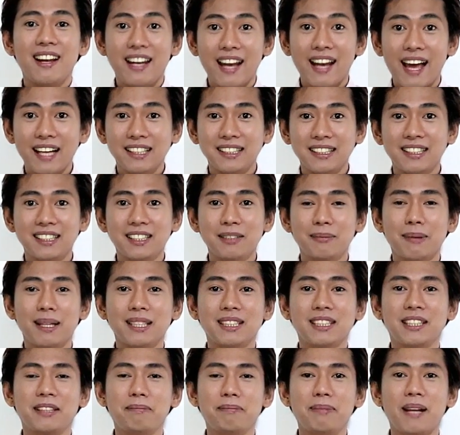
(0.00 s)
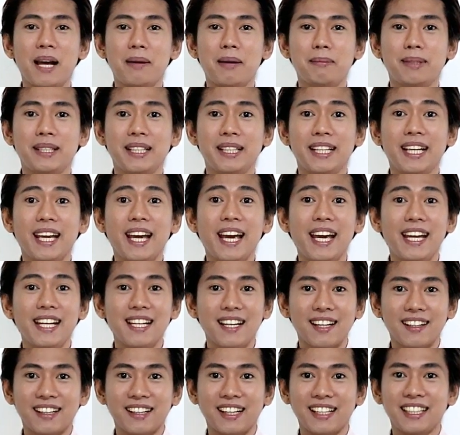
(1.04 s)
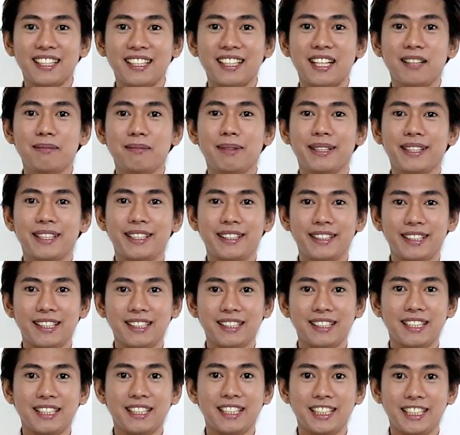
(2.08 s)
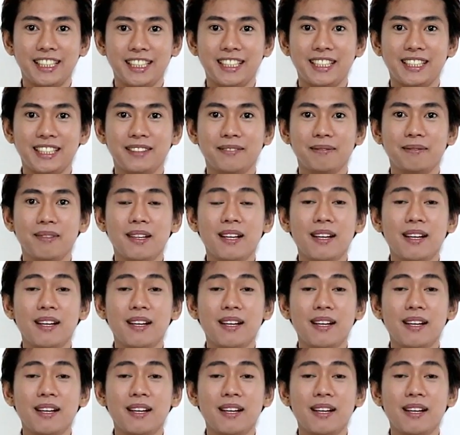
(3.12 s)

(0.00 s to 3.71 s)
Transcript: licensed master plumber, and accredited materials engineer.